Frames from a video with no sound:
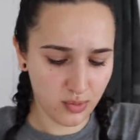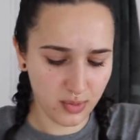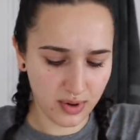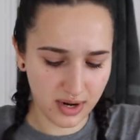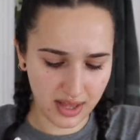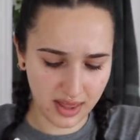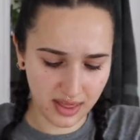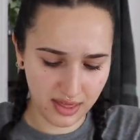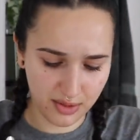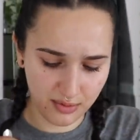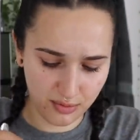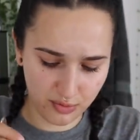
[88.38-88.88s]

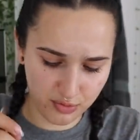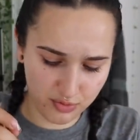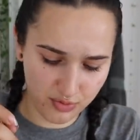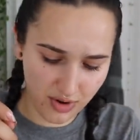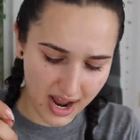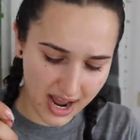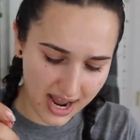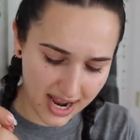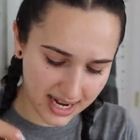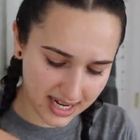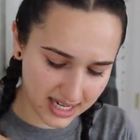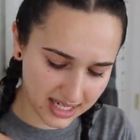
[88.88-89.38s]
with the
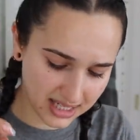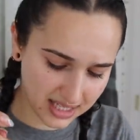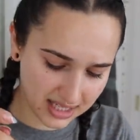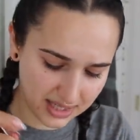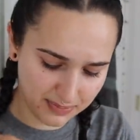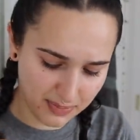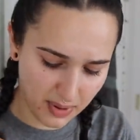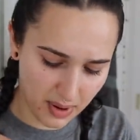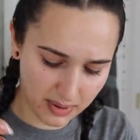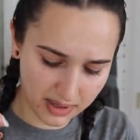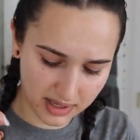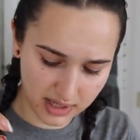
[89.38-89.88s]
rice.
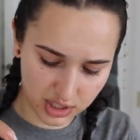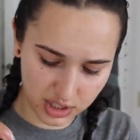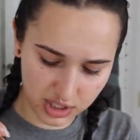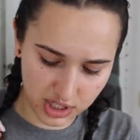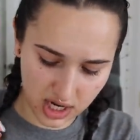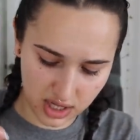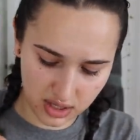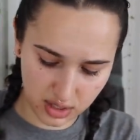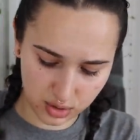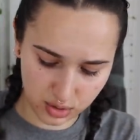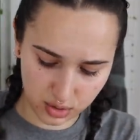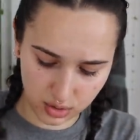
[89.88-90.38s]
Probably gonna
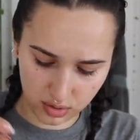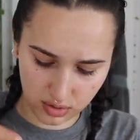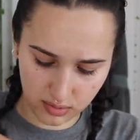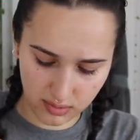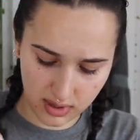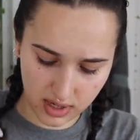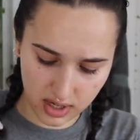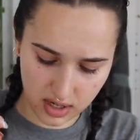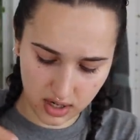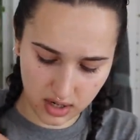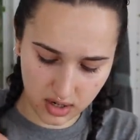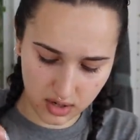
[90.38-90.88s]
share this with
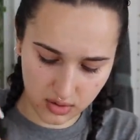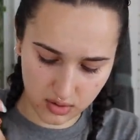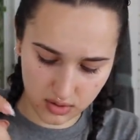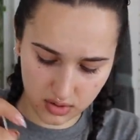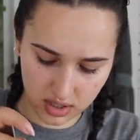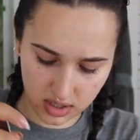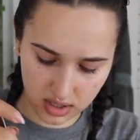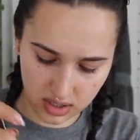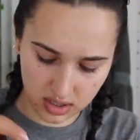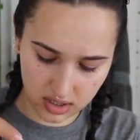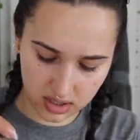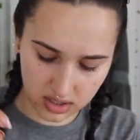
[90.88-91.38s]
Roberto
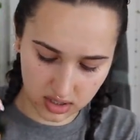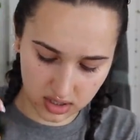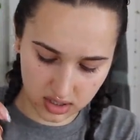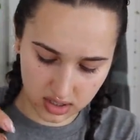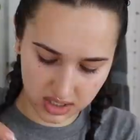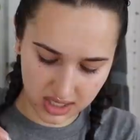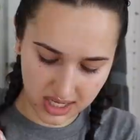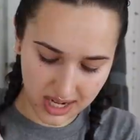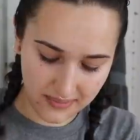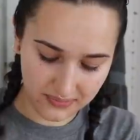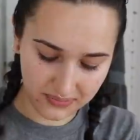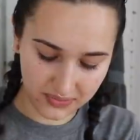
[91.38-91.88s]

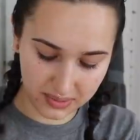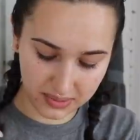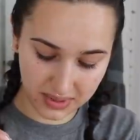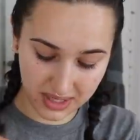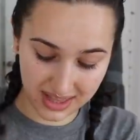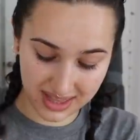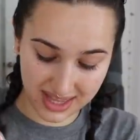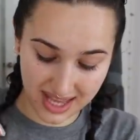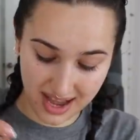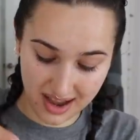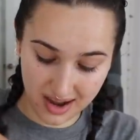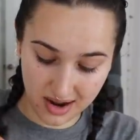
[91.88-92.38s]
cause I'm
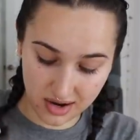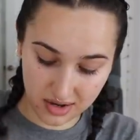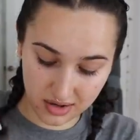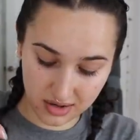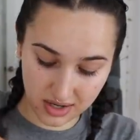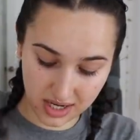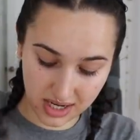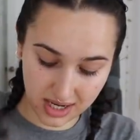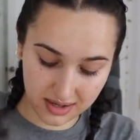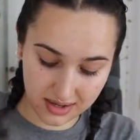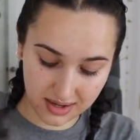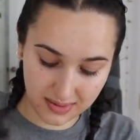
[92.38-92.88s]
not that
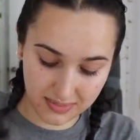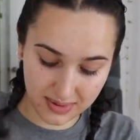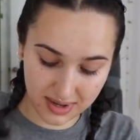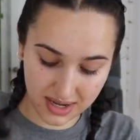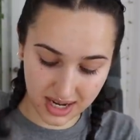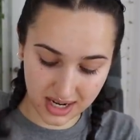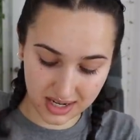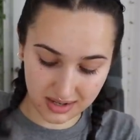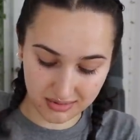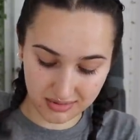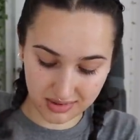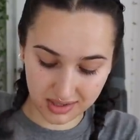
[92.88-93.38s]
hungry, but
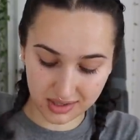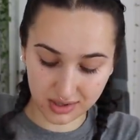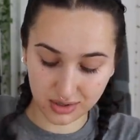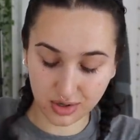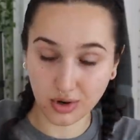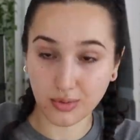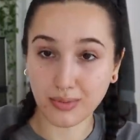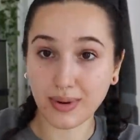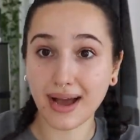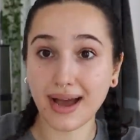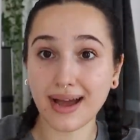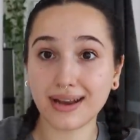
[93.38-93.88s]
I don't want it to
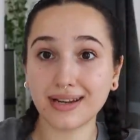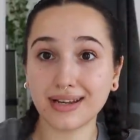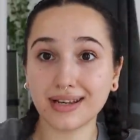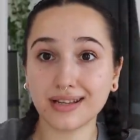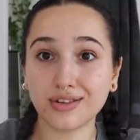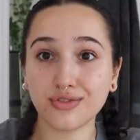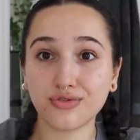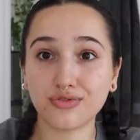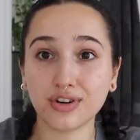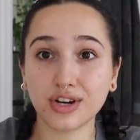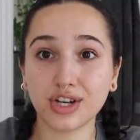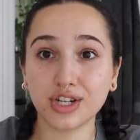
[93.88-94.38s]
go bad in
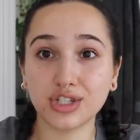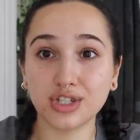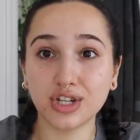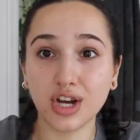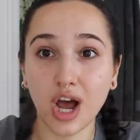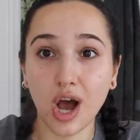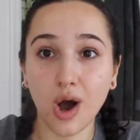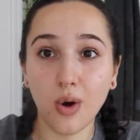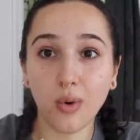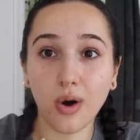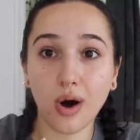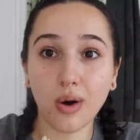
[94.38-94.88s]
the fridge
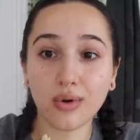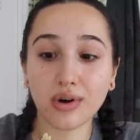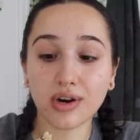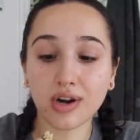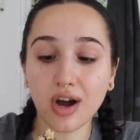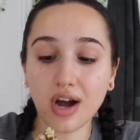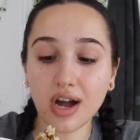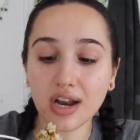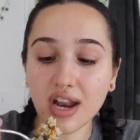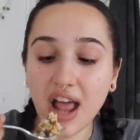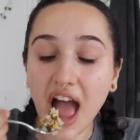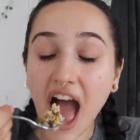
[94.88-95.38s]
while we're
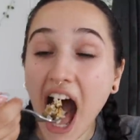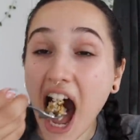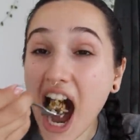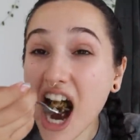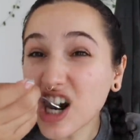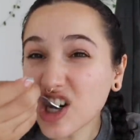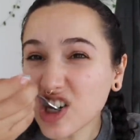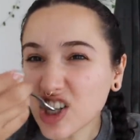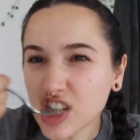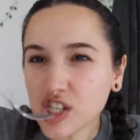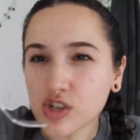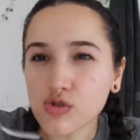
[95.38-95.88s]
gone.
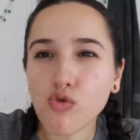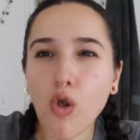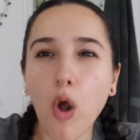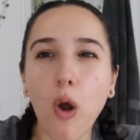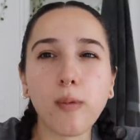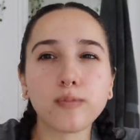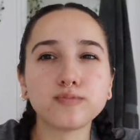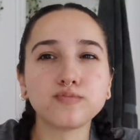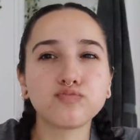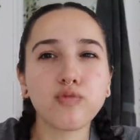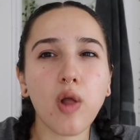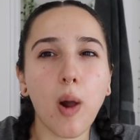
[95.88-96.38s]

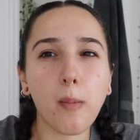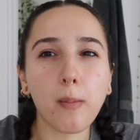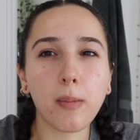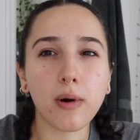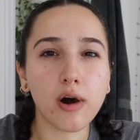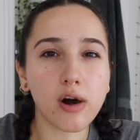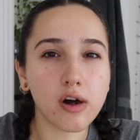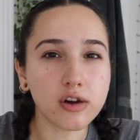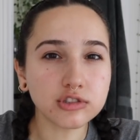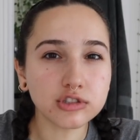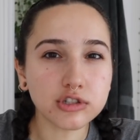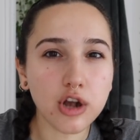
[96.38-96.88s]
But
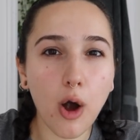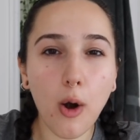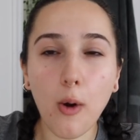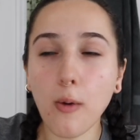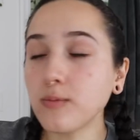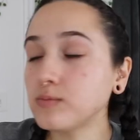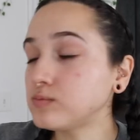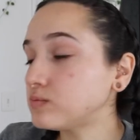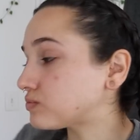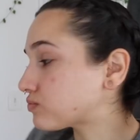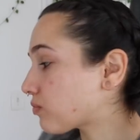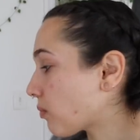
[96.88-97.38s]

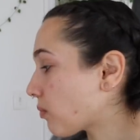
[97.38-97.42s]
also,